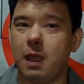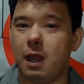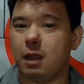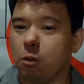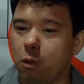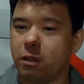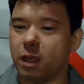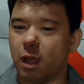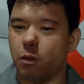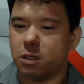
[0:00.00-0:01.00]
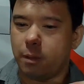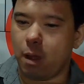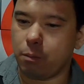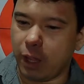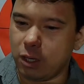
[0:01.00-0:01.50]
at. And the one thing I will say
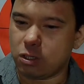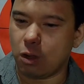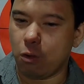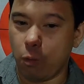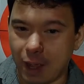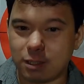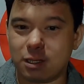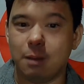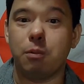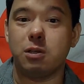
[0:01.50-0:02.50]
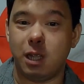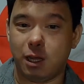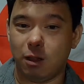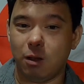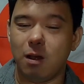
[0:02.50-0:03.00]
about Blade Show West in
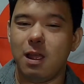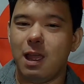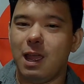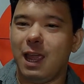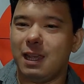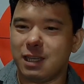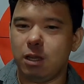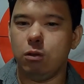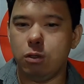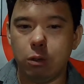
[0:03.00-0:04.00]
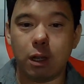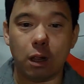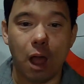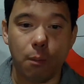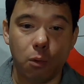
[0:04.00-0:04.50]
particular is that you do get a
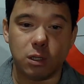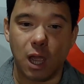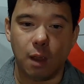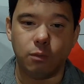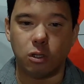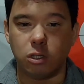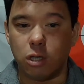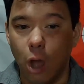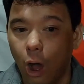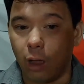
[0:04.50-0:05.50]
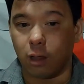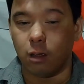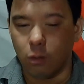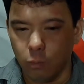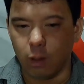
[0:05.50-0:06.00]
lot more time to talk
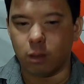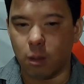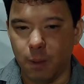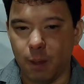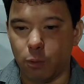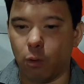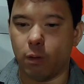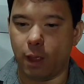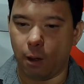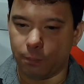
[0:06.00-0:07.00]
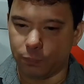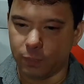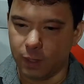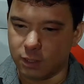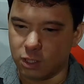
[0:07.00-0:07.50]
with the people who are there.
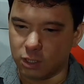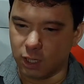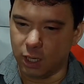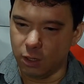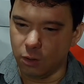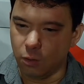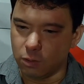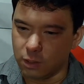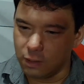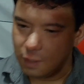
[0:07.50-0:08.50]
It's just a huge,